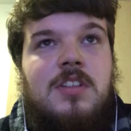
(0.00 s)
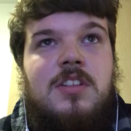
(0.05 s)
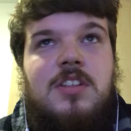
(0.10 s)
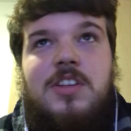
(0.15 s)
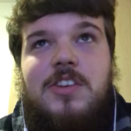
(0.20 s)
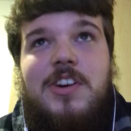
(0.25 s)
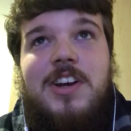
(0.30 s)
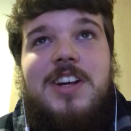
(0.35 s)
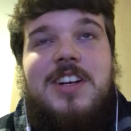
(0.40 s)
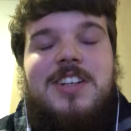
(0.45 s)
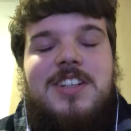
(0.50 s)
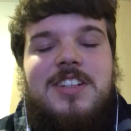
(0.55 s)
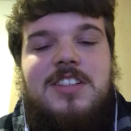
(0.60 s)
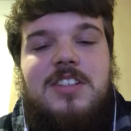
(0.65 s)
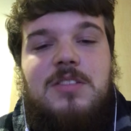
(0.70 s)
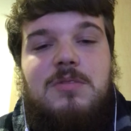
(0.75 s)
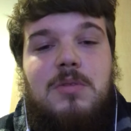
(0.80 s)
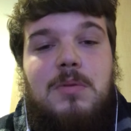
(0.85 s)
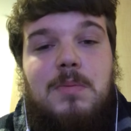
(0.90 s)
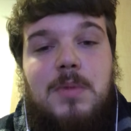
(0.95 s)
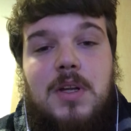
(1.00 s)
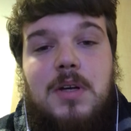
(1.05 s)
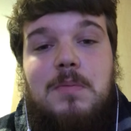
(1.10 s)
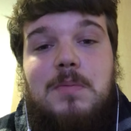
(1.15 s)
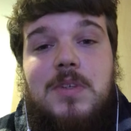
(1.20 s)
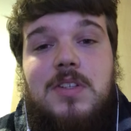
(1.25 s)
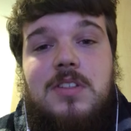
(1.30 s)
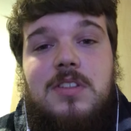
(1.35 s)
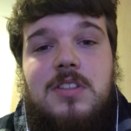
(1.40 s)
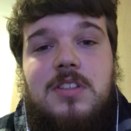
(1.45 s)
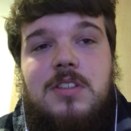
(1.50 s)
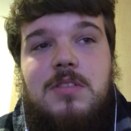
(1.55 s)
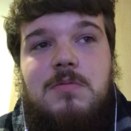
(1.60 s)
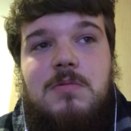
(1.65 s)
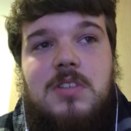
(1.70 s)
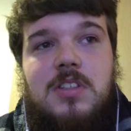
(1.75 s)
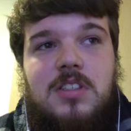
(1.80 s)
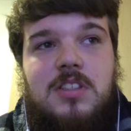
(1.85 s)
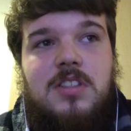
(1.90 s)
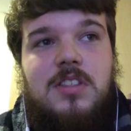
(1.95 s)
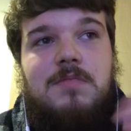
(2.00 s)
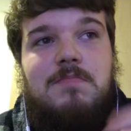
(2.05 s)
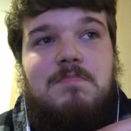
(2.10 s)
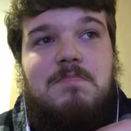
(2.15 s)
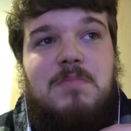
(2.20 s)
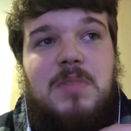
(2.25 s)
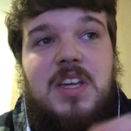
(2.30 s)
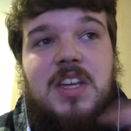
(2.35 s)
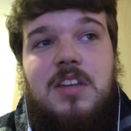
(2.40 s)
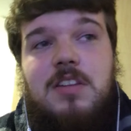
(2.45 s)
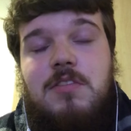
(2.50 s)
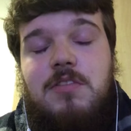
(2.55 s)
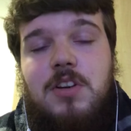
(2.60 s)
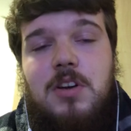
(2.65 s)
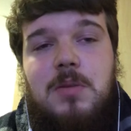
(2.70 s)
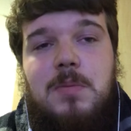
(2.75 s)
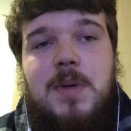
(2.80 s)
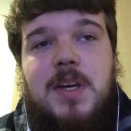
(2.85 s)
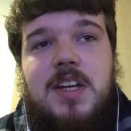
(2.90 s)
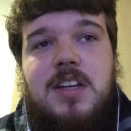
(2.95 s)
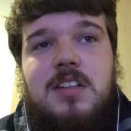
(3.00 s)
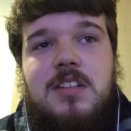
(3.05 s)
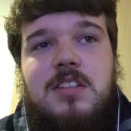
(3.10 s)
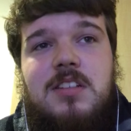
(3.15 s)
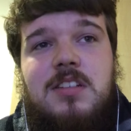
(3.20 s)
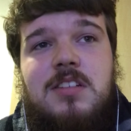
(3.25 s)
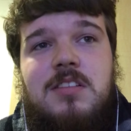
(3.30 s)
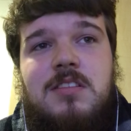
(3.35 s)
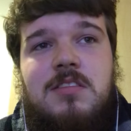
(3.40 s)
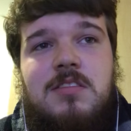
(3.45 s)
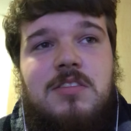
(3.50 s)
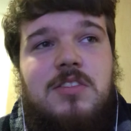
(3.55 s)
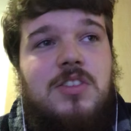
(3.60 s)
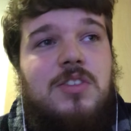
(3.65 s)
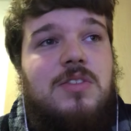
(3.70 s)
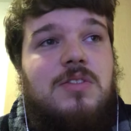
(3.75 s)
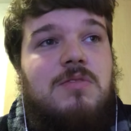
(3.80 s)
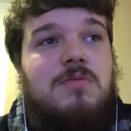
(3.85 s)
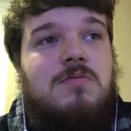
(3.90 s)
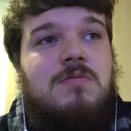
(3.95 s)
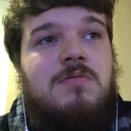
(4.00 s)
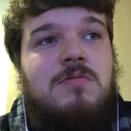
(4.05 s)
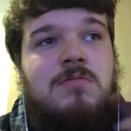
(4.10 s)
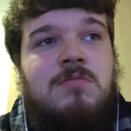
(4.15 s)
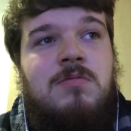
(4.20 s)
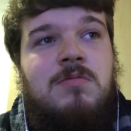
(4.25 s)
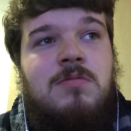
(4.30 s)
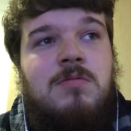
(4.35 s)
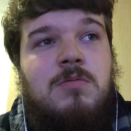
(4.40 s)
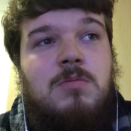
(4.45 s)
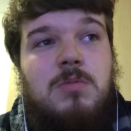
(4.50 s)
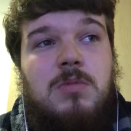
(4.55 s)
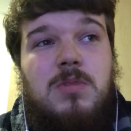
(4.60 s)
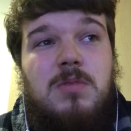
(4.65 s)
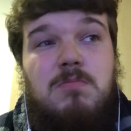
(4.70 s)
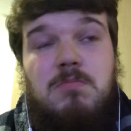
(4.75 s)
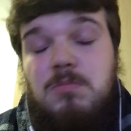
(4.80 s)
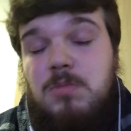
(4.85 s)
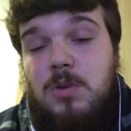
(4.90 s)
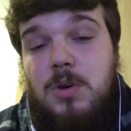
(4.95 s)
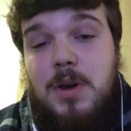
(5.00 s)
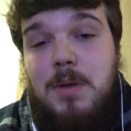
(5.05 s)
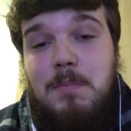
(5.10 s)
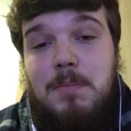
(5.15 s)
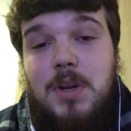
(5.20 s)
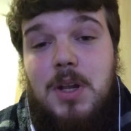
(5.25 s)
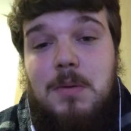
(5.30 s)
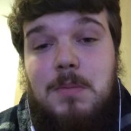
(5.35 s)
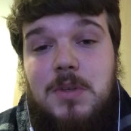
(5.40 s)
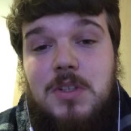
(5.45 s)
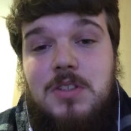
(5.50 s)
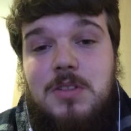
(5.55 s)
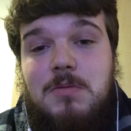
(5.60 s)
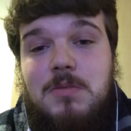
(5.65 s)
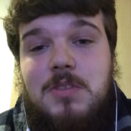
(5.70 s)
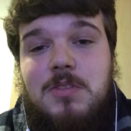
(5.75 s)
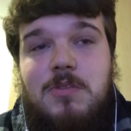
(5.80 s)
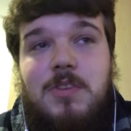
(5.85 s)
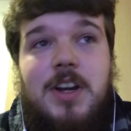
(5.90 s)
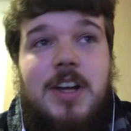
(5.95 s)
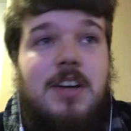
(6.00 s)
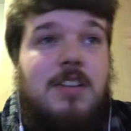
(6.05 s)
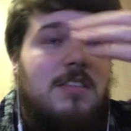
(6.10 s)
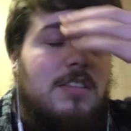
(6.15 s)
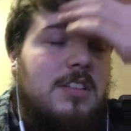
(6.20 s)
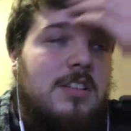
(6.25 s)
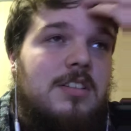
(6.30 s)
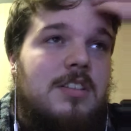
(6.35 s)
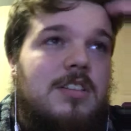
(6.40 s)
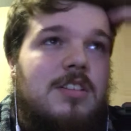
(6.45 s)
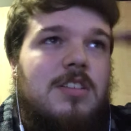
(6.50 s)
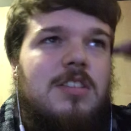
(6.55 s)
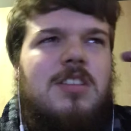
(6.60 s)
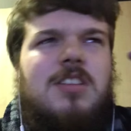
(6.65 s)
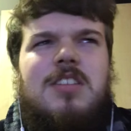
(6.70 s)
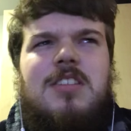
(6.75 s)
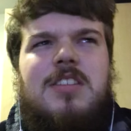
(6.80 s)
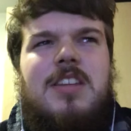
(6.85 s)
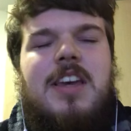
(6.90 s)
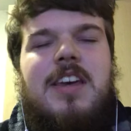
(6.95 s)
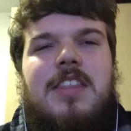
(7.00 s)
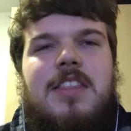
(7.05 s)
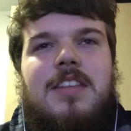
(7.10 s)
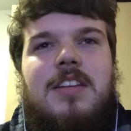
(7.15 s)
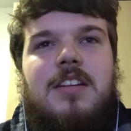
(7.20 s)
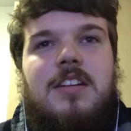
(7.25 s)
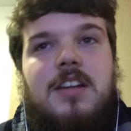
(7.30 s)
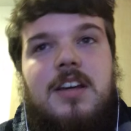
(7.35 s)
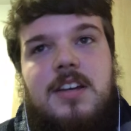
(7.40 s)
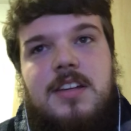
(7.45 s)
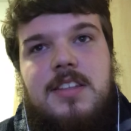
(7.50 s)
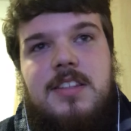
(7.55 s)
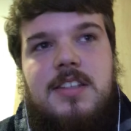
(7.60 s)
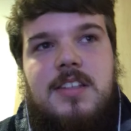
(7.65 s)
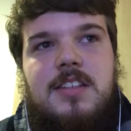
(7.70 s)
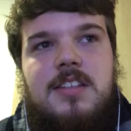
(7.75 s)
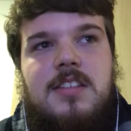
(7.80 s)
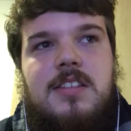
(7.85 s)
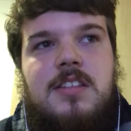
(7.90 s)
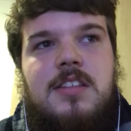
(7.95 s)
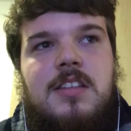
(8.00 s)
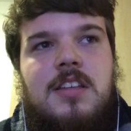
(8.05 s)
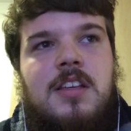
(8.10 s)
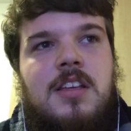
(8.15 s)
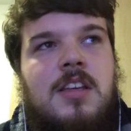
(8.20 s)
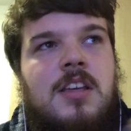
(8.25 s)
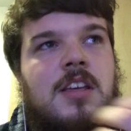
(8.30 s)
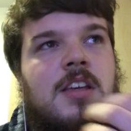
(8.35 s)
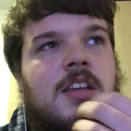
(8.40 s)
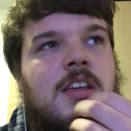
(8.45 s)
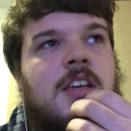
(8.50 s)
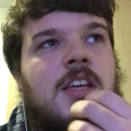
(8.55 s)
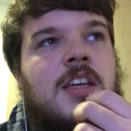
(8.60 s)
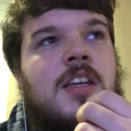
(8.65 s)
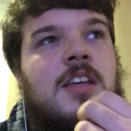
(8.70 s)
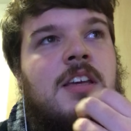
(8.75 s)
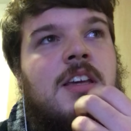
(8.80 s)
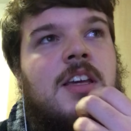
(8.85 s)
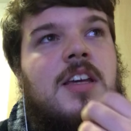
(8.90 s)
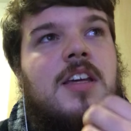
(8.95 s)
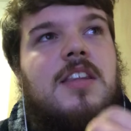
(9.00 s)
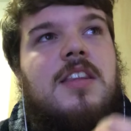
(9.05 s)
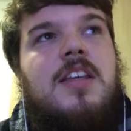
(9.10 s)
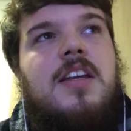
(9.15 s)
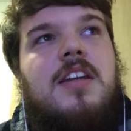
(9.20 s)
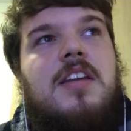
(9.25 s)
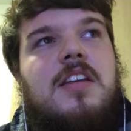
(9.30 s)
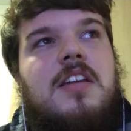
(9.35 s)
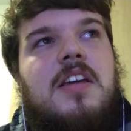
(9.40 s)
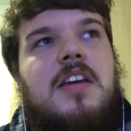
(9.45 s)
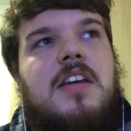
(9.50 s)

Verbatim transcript: She crashes into a blockbusters, which is a big throwback to when blockbuster was around because it's set in the 90s and then you